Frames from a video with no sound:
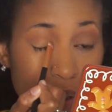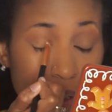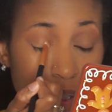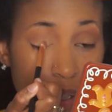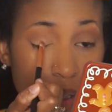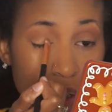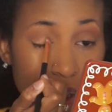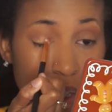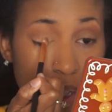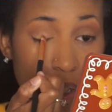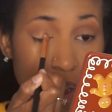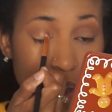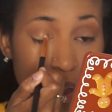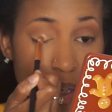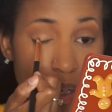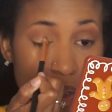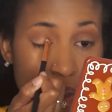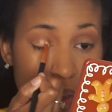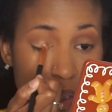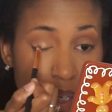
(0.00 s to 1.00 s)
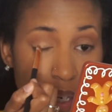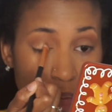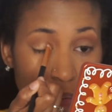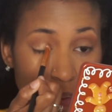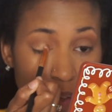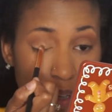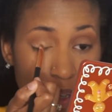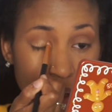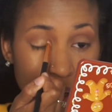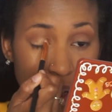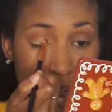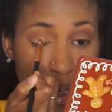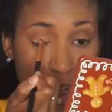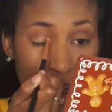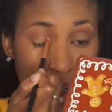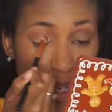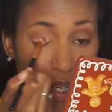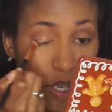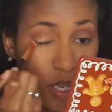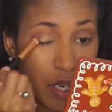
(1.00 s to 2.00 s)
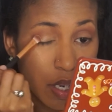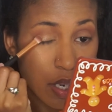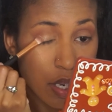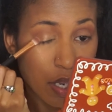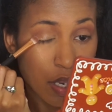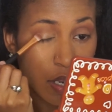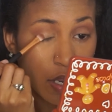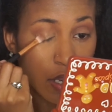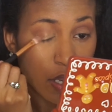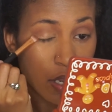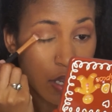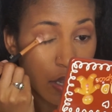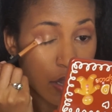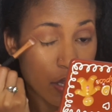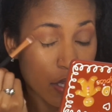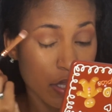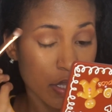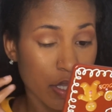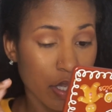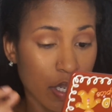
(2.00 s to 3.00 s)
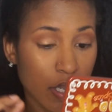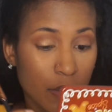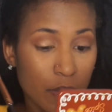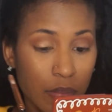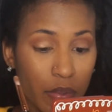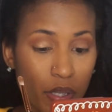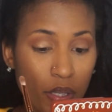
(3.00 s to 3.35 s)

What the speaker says: the lid is definitely not the same.